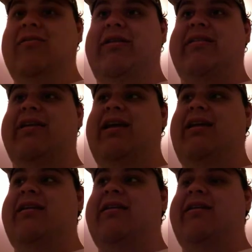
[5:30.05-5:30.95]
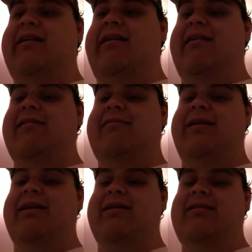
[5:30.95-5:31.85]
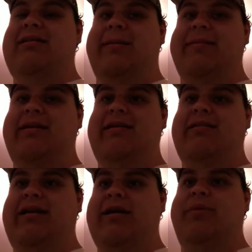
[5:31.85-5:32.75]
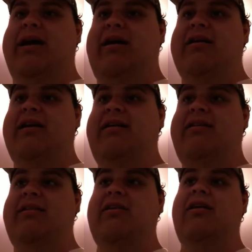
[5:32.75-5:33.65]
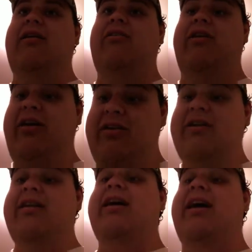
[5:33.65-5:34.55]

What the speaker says: when Tequila and Alan find a stockpile of guns under the